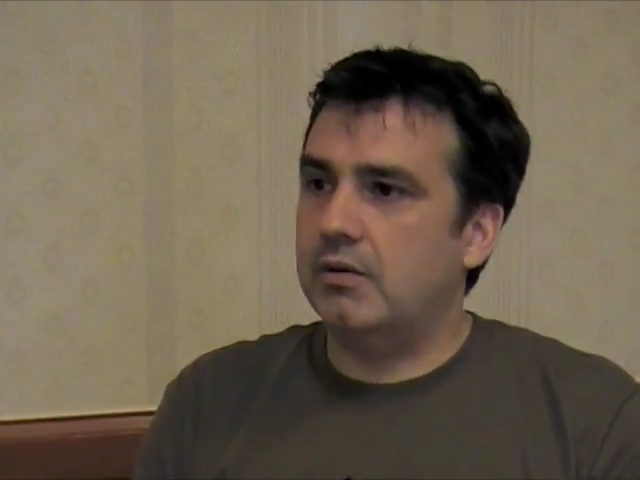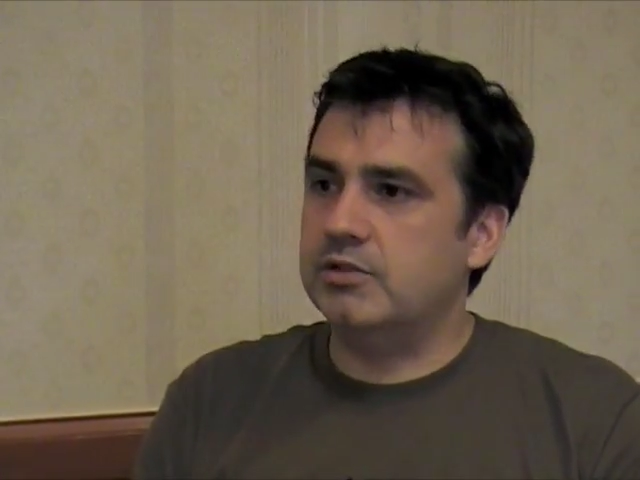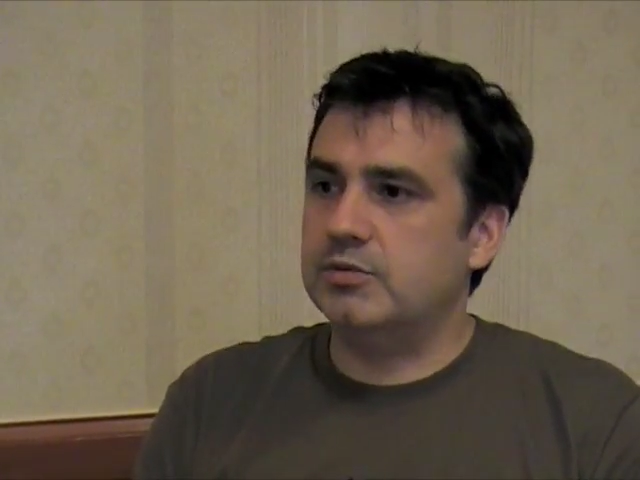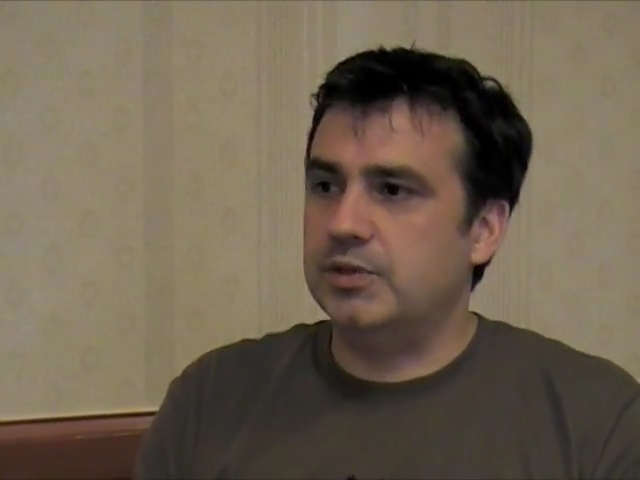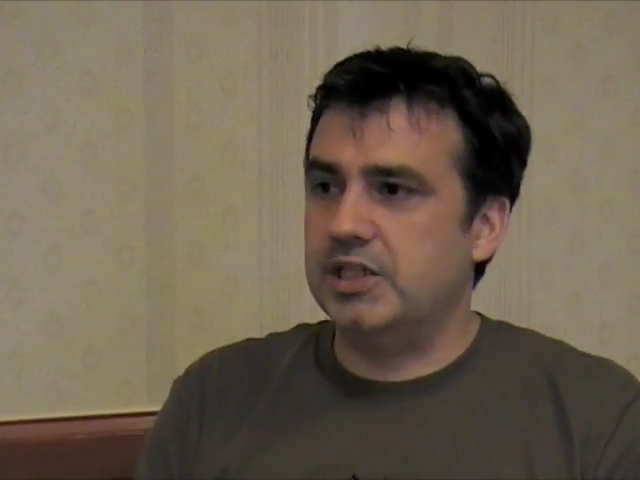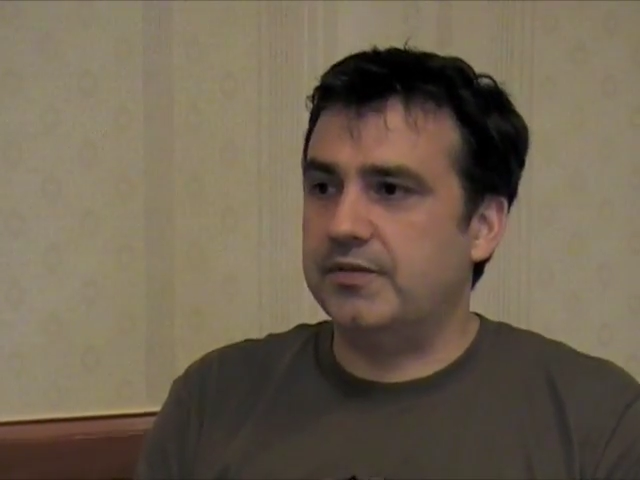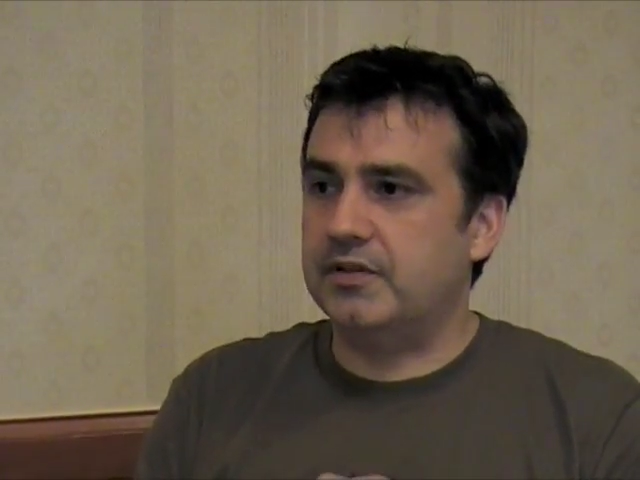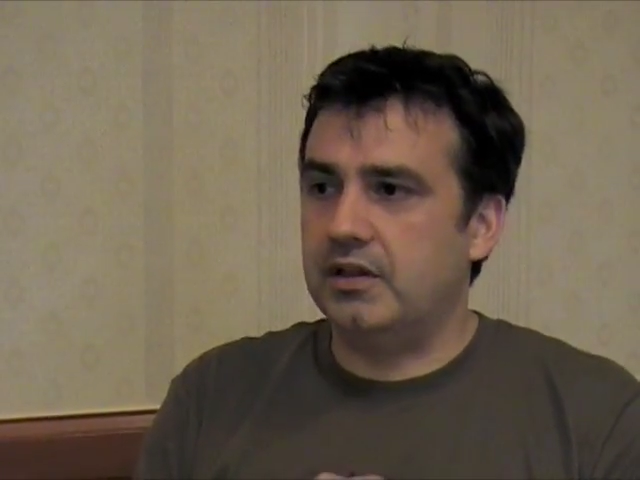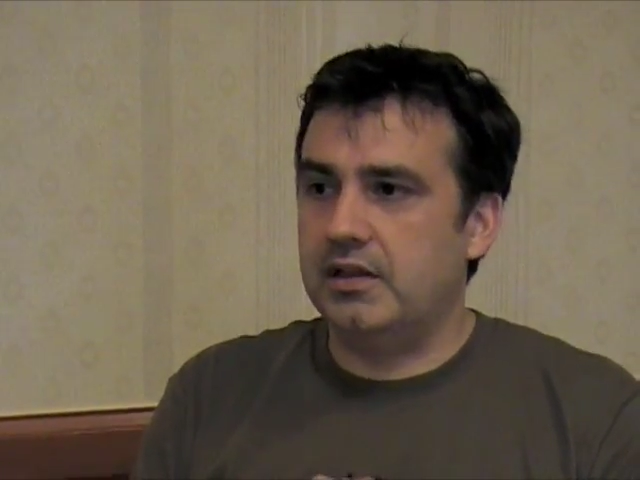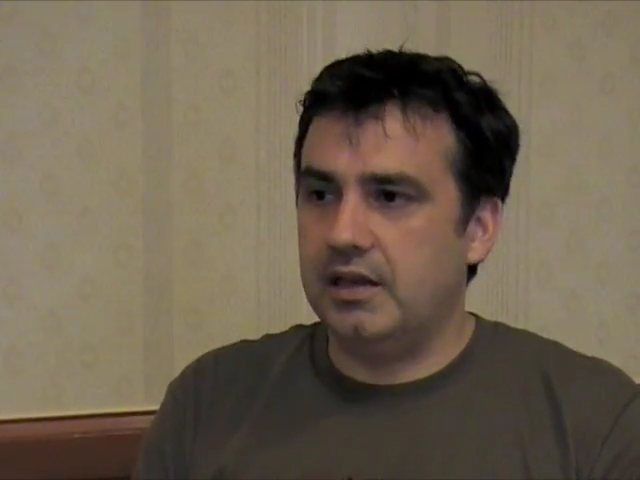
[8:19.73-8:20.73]

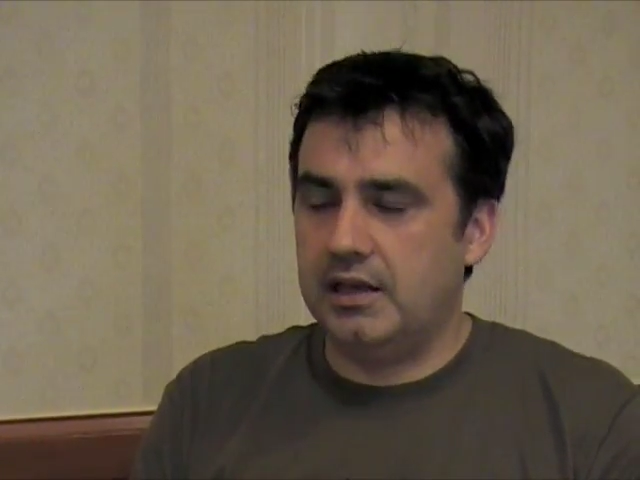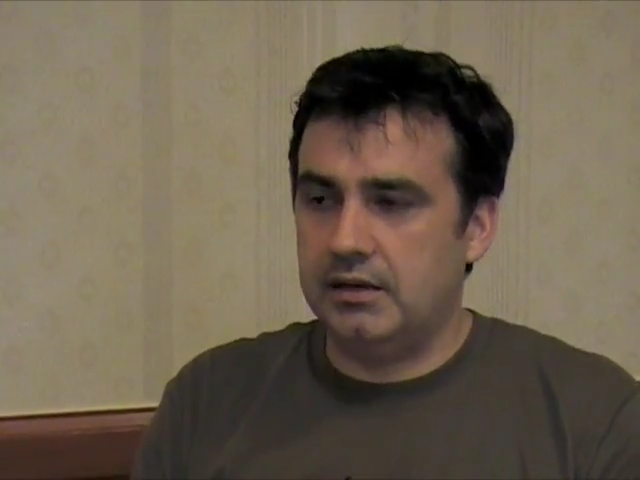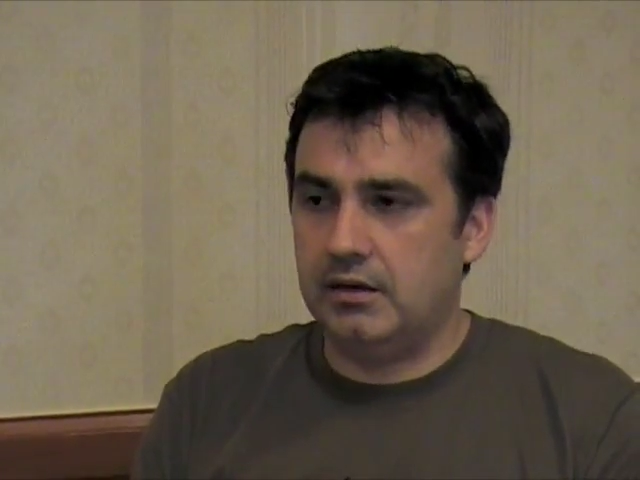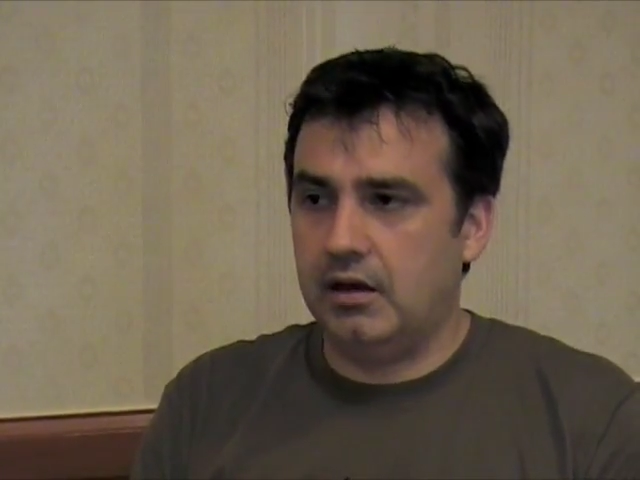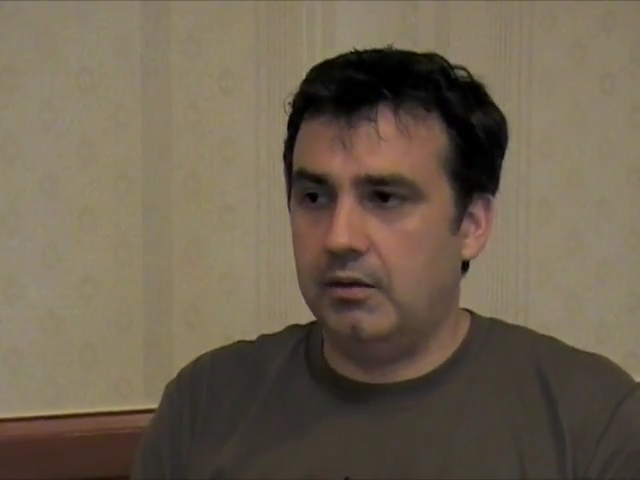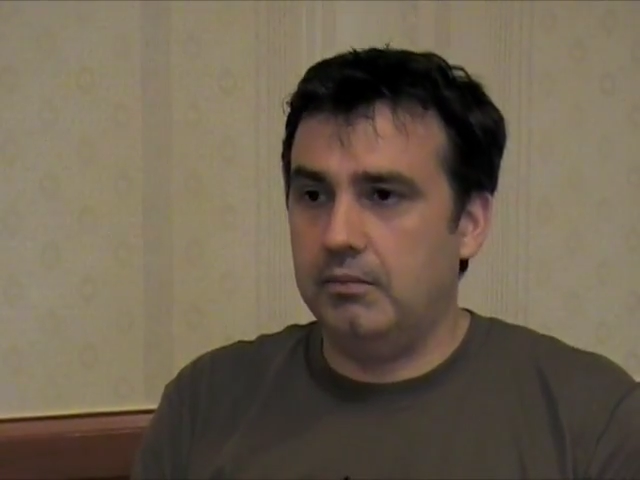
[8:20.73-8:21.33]
specifically in